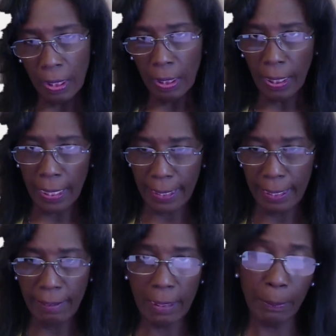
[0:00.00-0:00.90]
Hi
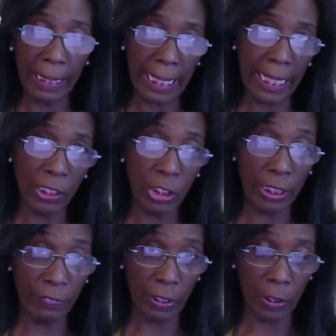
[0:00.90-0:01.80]
there, it's me again,
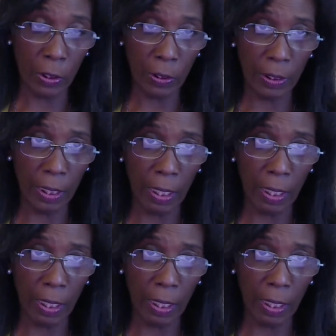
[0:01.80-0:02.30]
Chief Archon,